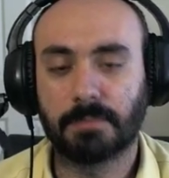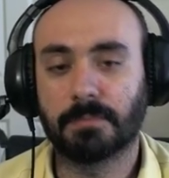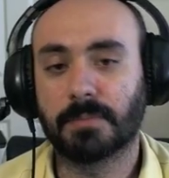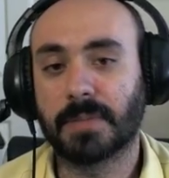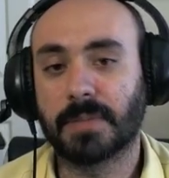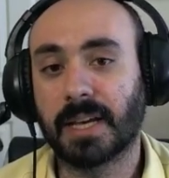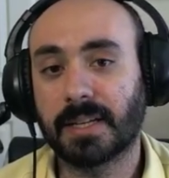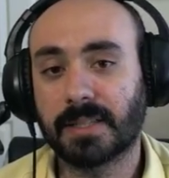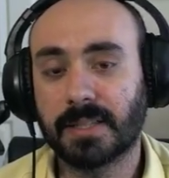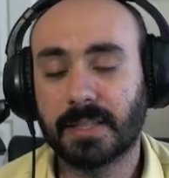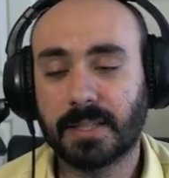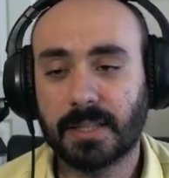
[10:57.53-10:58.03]

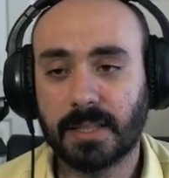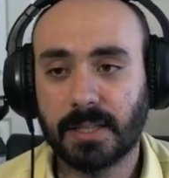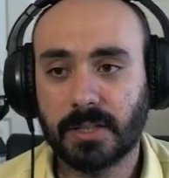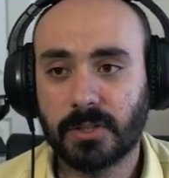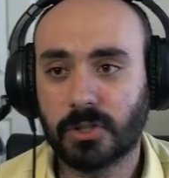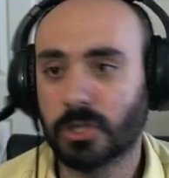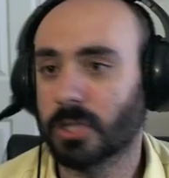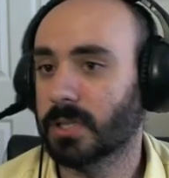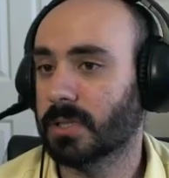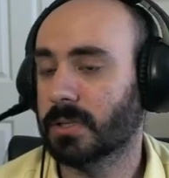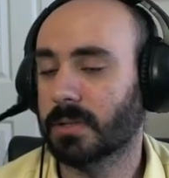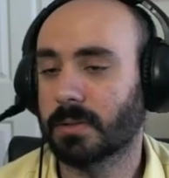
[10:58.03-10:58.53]
Technically
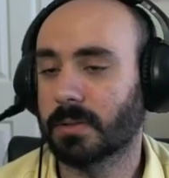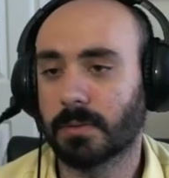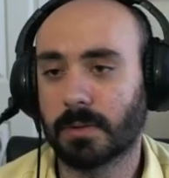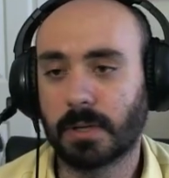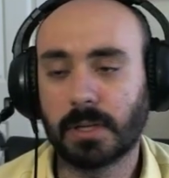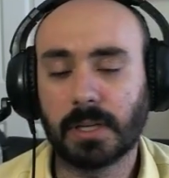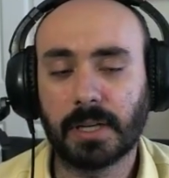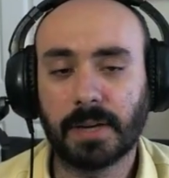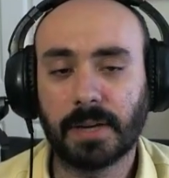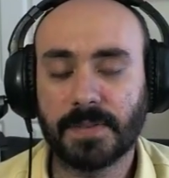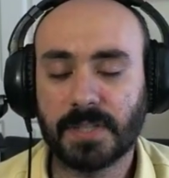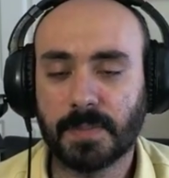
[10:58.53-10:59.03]
just
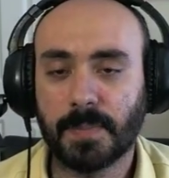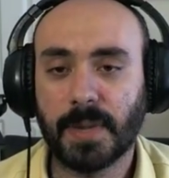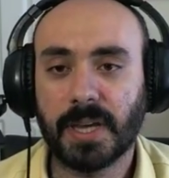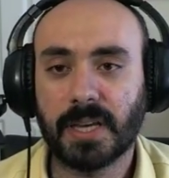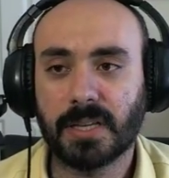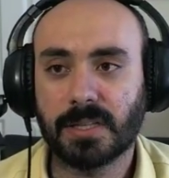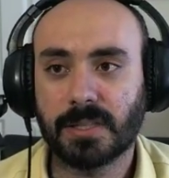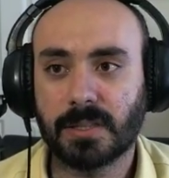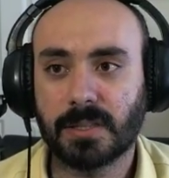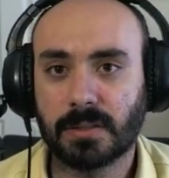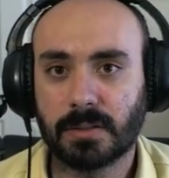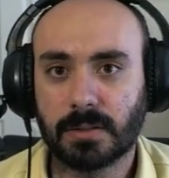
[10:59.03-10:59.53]
enough
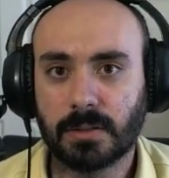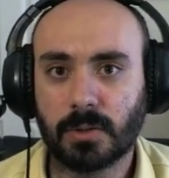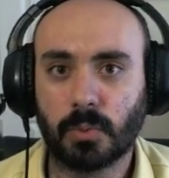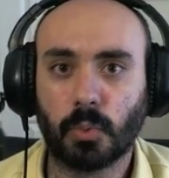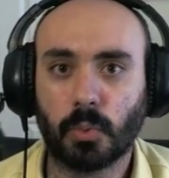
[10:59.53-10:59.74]
space to